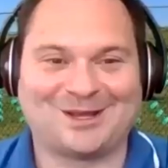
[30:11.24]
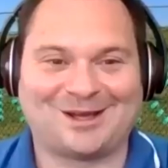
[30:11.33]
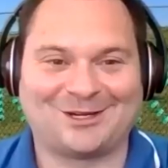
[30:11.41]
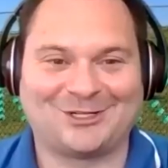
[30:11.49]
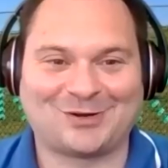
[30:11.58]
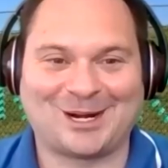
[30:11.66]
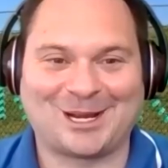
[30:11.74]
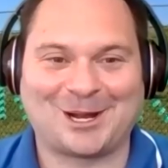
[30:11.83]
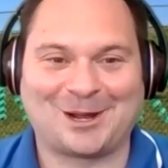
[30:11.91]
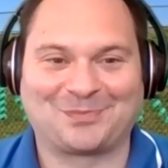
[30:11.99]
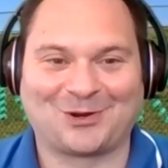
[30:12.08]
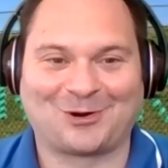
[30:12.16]
uh, try to
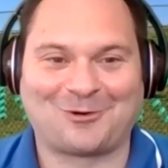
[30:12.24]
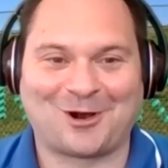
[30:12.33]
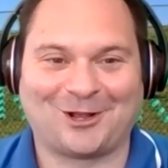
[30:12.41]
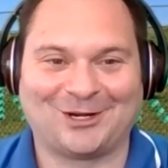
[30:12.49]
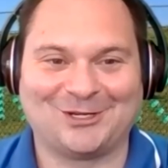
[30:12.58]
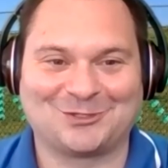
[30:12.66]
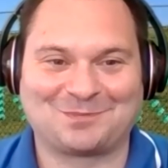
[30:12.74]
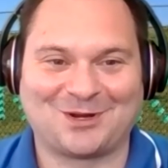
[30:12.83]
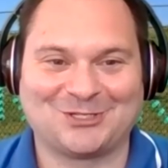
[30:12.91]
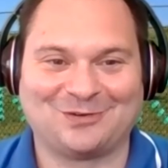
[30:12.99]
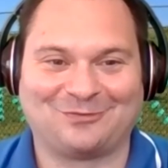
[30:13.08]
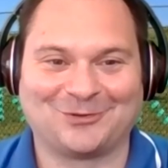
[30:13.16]
up the quality,
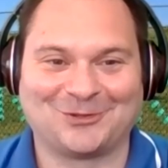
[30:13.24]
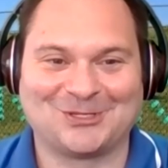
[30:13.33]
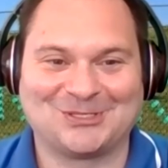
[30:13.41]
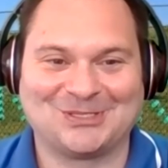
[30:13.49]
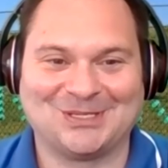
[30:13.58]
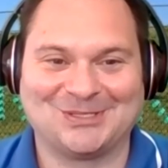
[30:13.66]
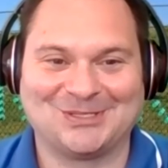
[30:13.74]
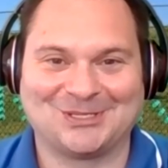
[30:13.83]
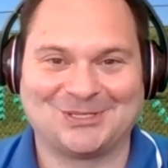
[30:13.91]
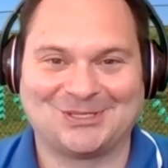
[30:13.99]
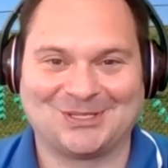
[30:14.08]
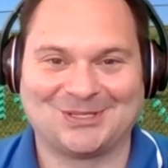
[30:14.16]
especially for this
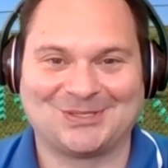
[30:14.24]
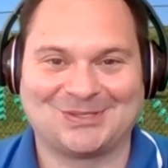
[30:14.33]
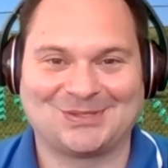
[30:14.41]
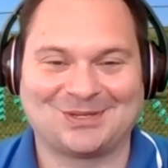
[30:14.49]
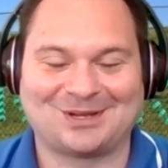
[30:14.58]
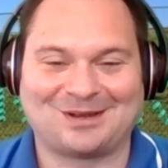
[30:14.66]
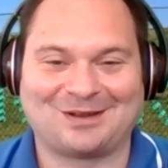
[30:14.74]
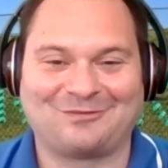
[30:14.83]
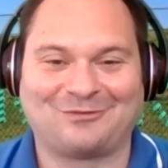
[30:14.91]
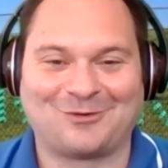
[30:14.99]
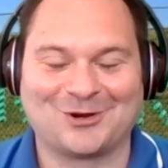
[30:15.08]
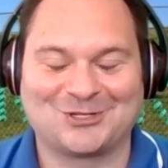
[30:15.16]
season, since uh,
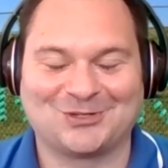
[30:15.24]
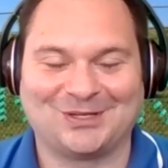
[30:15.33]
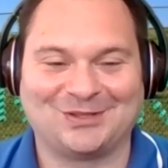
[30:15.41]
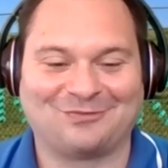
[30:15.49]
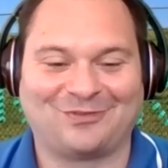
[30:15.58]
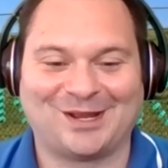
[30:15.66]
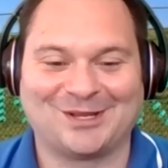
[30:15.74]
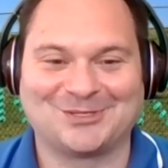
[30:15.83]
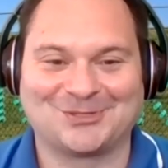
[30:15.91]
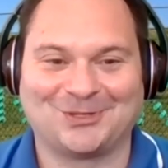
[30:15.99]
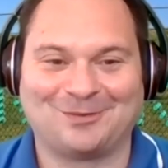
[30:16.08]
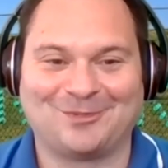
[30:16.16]
unfortunately the
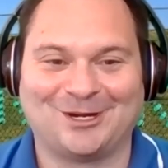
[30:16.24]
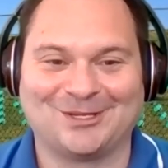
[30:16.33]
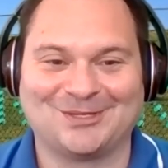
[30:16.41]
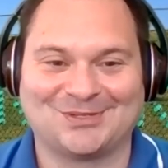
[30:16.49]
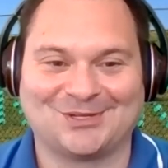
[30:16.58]
fans are limited.